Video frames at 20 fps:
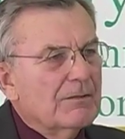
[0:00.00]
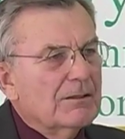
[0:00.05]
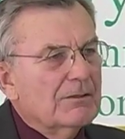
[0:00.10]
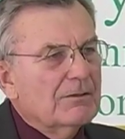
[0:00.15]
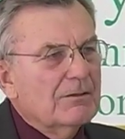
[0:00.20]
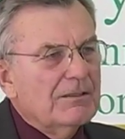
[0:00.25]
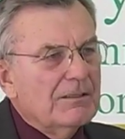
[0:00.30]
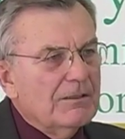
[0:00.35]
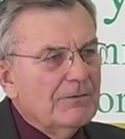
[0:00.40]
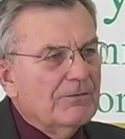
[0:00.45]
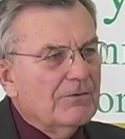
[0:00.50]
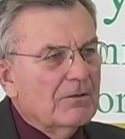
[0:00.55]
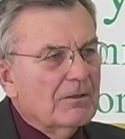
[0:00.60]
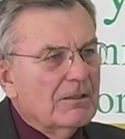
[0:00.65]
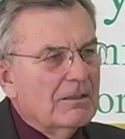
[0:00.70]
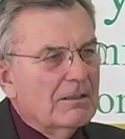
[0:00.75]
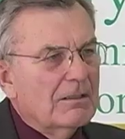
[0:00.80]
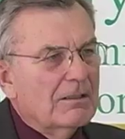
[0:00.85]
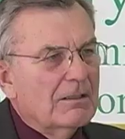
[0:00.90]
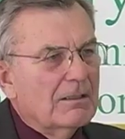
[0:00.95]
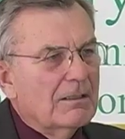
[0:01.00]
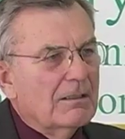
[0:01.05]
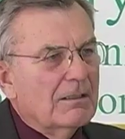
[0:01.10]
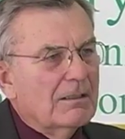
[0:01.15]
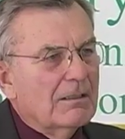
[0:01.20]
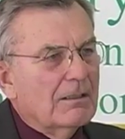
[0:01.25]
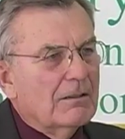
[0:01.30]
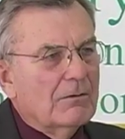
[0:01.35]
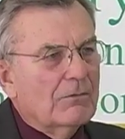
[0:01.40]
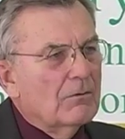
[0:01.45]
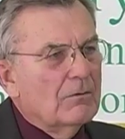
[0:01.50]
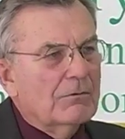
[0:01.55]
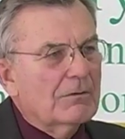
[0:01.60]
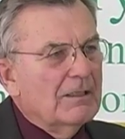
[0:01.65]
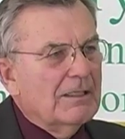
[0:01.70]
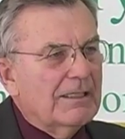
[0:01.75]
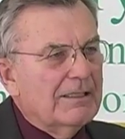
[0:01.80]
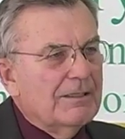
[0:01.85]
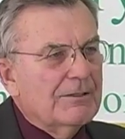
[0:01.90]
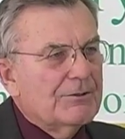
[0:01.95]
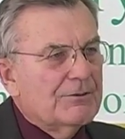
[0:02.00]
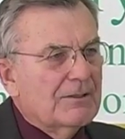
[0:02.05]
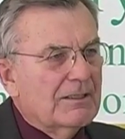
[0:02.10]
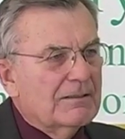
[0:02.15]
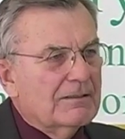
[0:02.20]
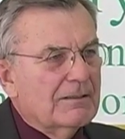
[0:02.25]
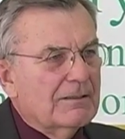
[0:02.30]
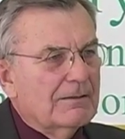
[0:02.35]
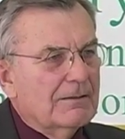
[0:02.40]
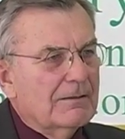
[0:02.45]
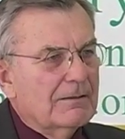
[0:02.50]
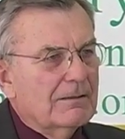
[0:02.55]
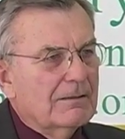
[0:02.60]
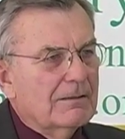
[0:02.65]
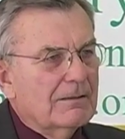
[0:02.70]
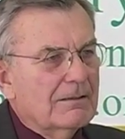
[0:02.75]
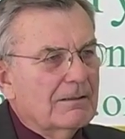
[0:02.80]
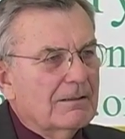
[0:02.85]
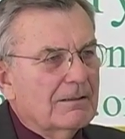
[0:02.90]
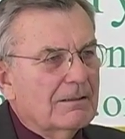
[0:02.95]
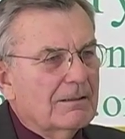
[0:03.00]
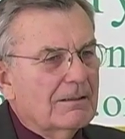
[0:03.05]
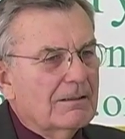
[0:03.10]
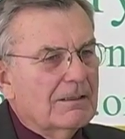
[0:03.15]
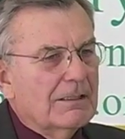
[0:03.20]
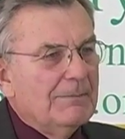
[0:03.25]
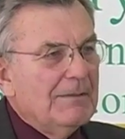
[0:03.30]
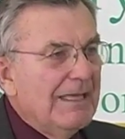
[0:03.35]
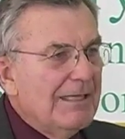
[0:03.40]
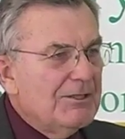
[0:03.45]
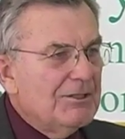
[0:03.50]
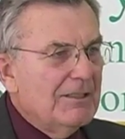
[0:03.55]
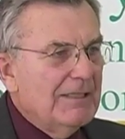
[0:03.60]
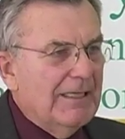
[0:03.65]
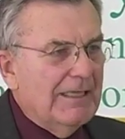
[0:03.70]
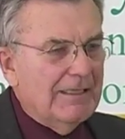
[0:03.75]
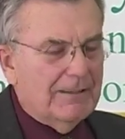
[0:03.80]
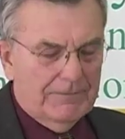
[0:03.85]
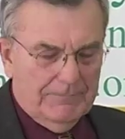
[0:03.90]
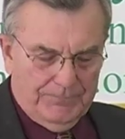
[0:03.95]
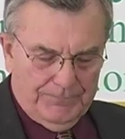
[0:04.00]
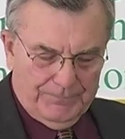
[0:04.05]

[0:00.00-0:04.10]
So therefore, we're not interested. Imagine that.